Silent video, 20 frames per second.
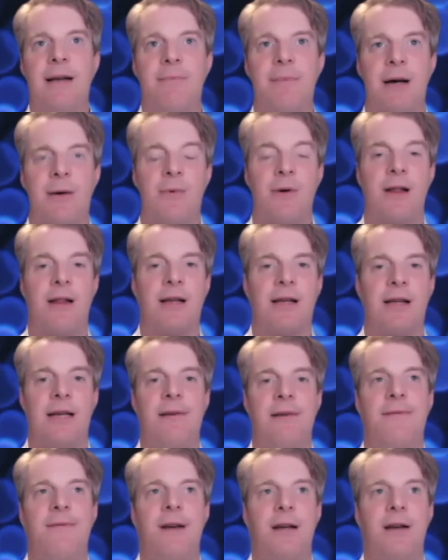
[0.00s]
by one of the
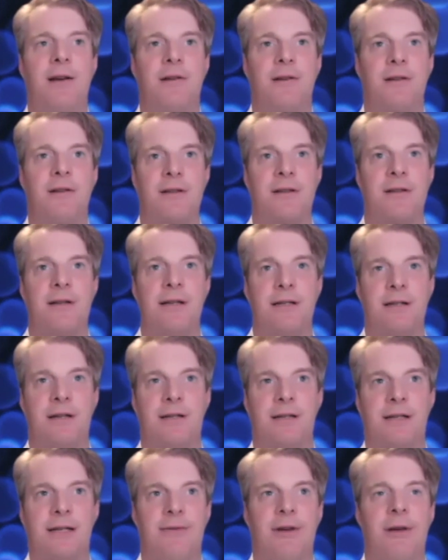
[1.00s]
key figures, he's a
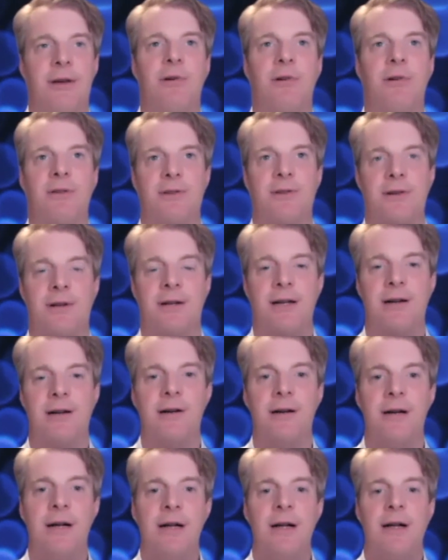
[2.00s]
TV producer
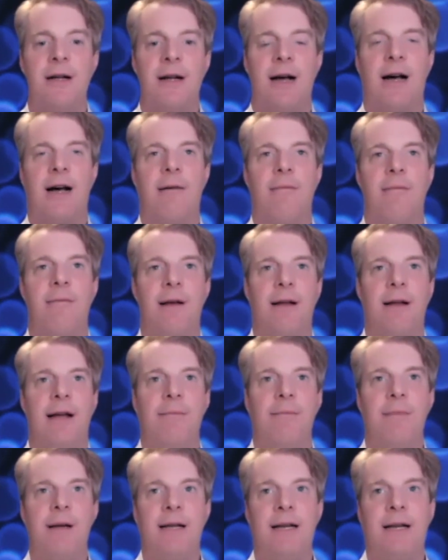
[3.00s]
here,
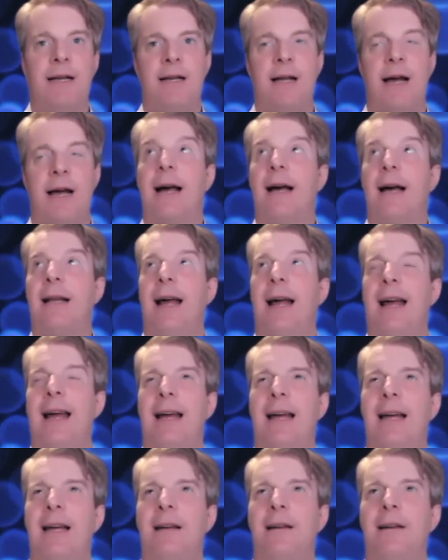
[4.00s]
admitted at
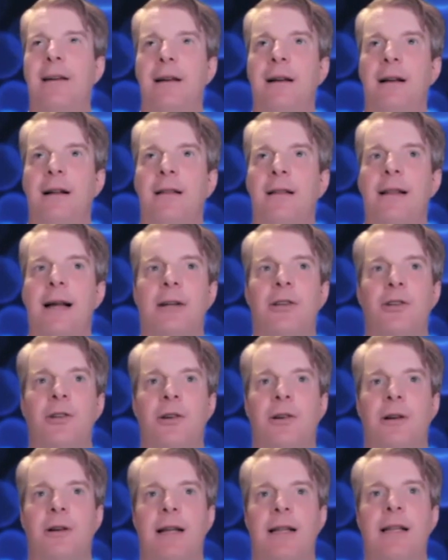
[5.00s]
a
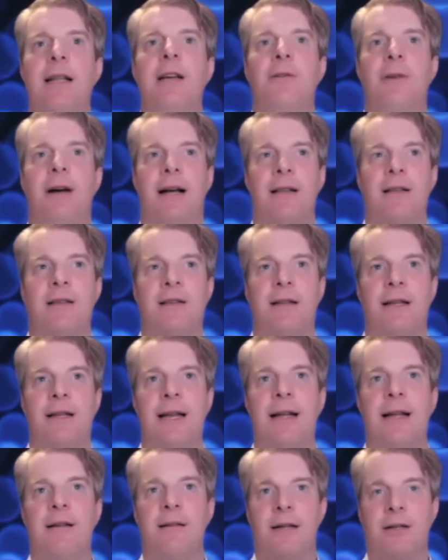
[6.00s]
lecture in the US in
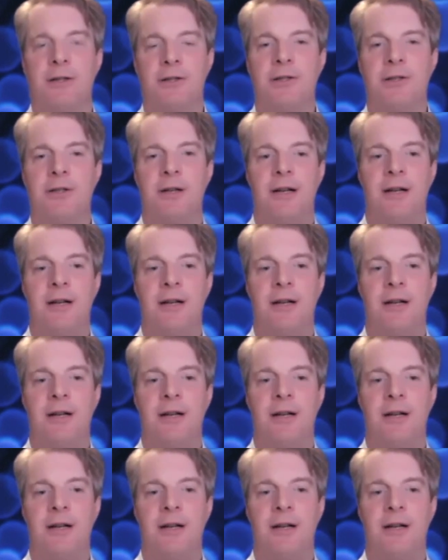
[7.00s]
English.